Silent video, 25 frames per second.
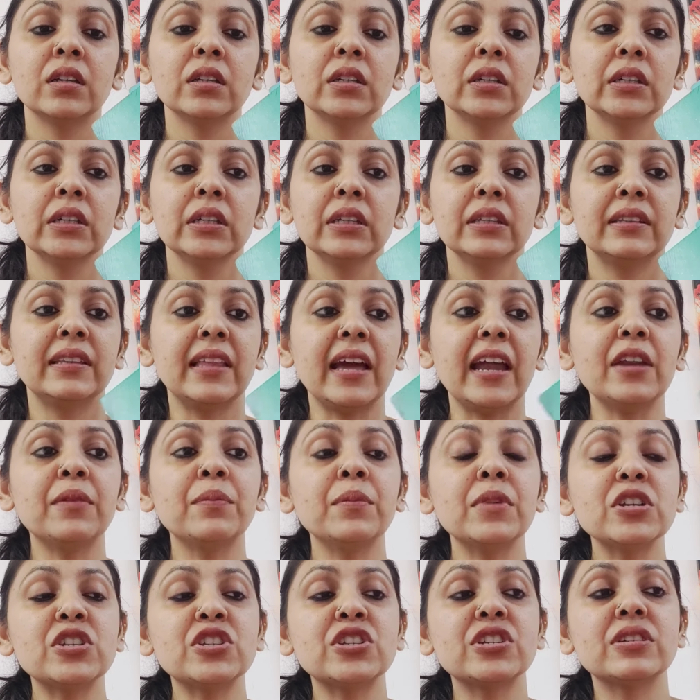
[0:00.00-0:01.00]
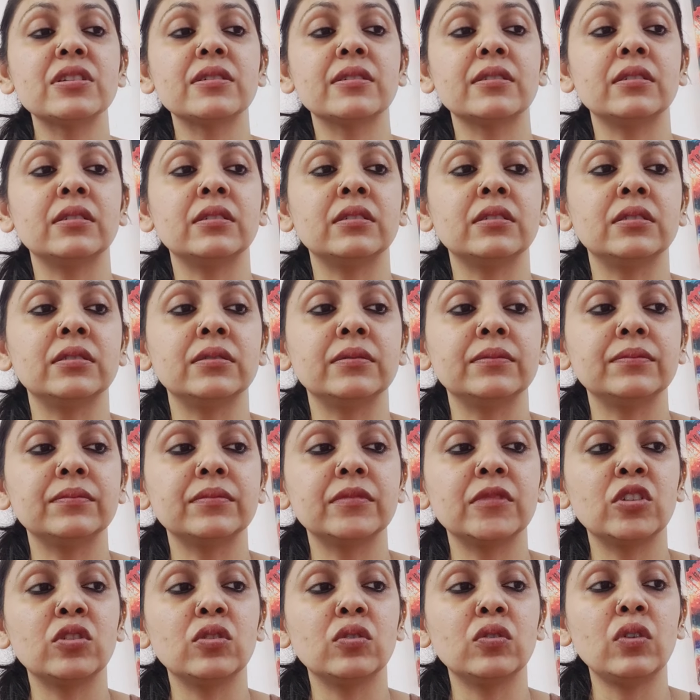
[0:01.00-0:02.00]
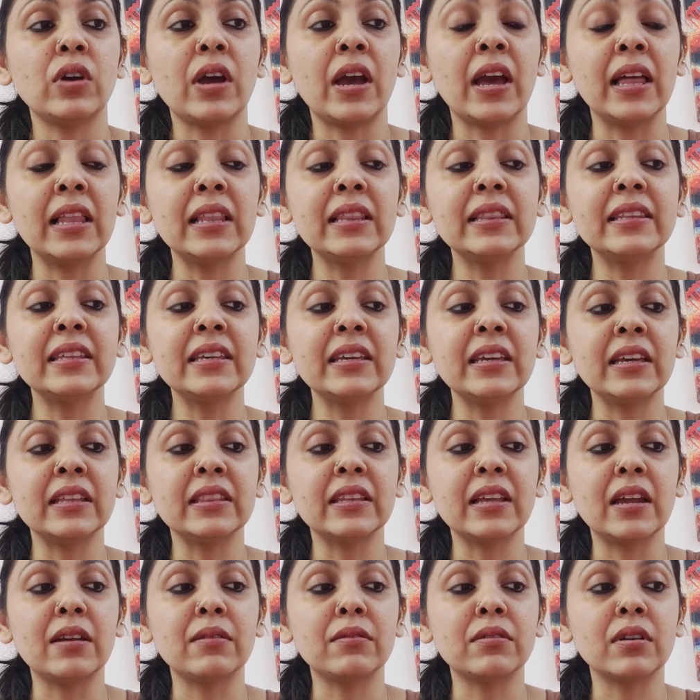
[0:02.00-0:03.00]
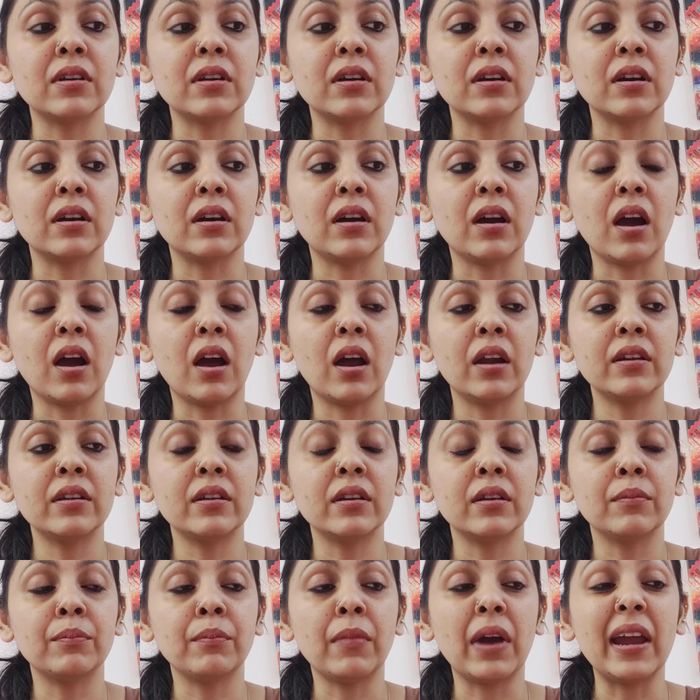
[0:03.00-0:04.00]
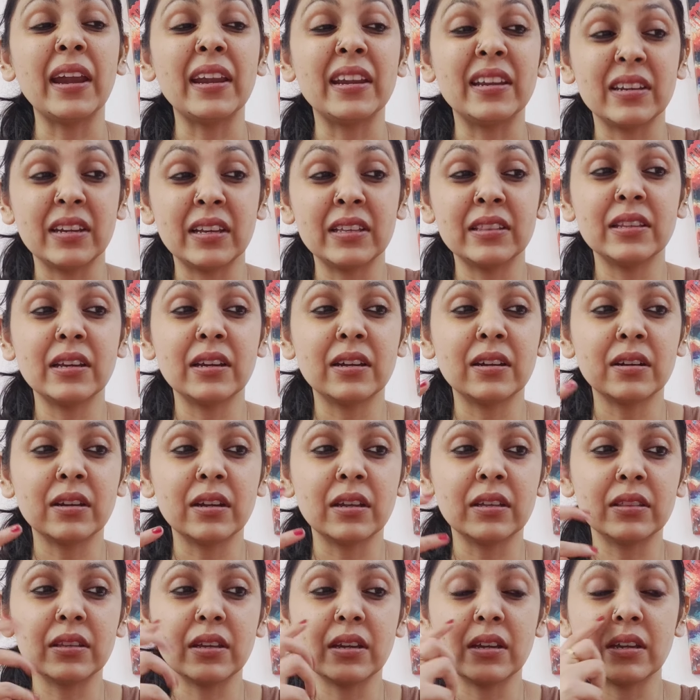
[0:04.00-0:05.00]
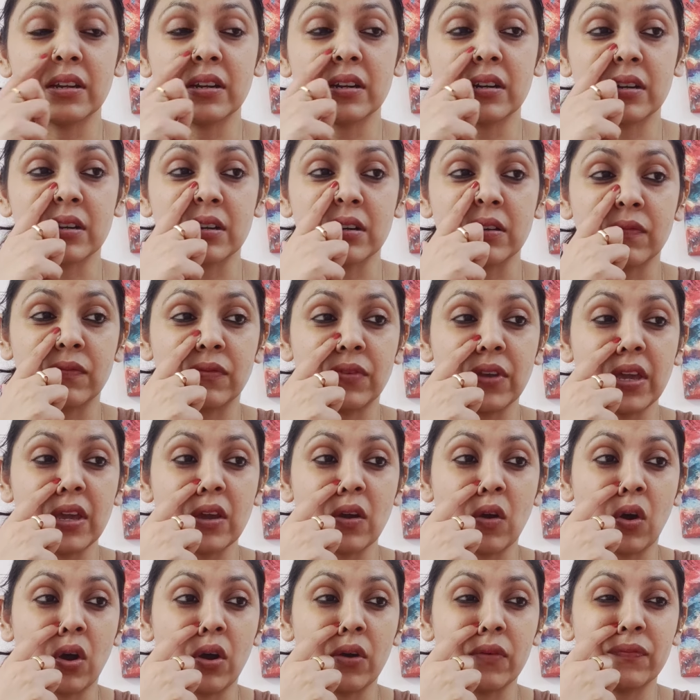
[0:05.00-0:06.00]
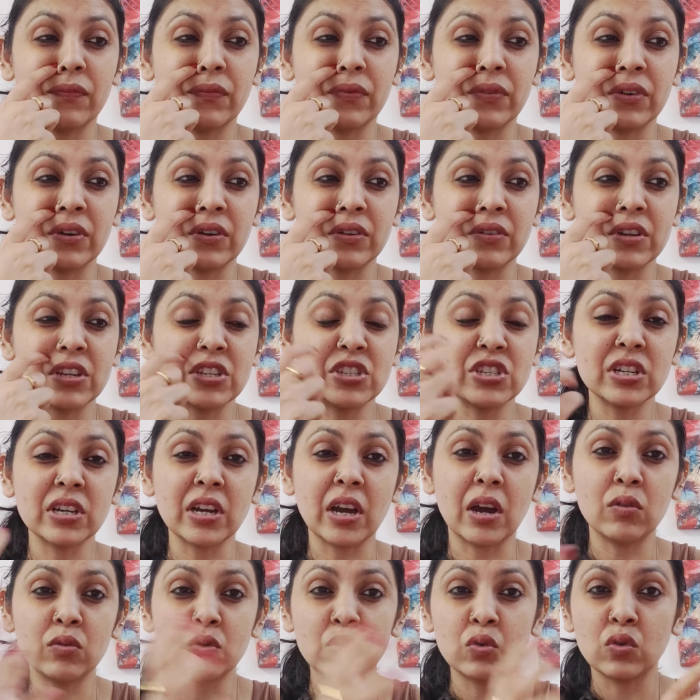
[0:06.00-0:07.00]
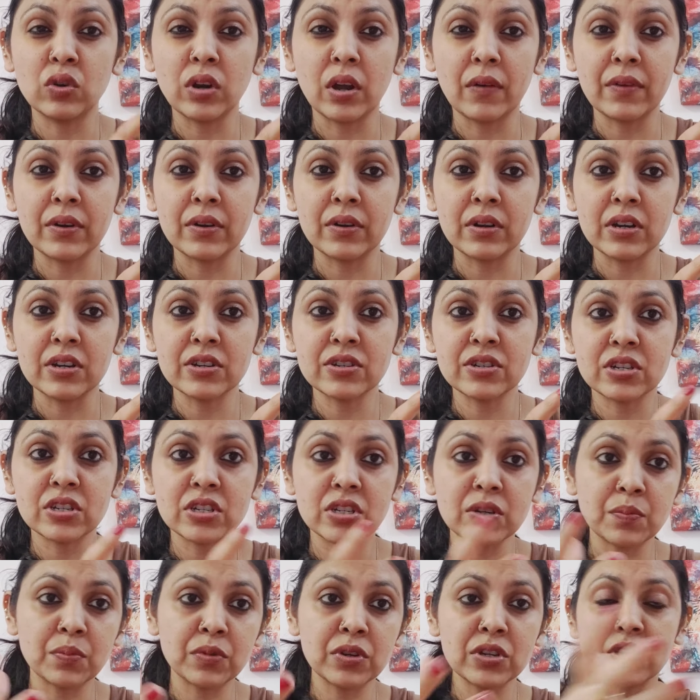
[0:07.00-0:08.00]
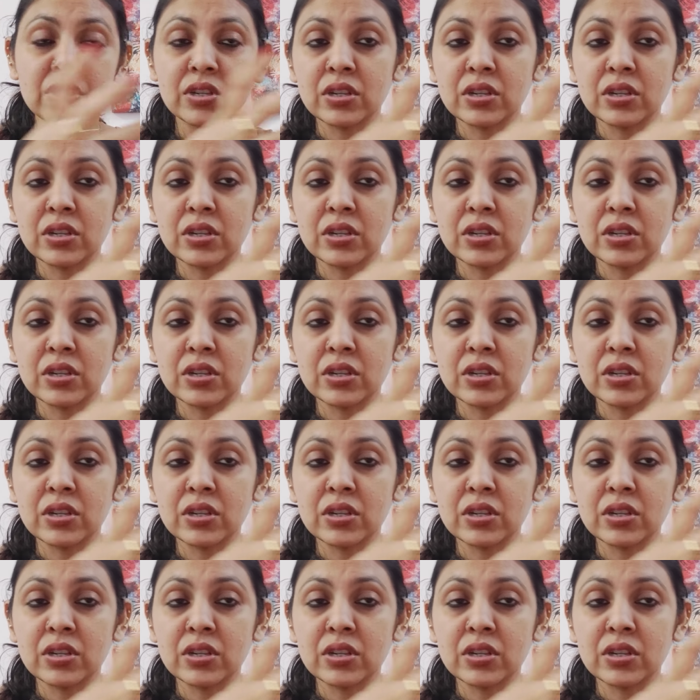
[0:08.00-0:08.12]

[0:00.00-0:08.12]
that much you know, healthy in their heart, mind, in their way of reaching out to love and relationship, reaching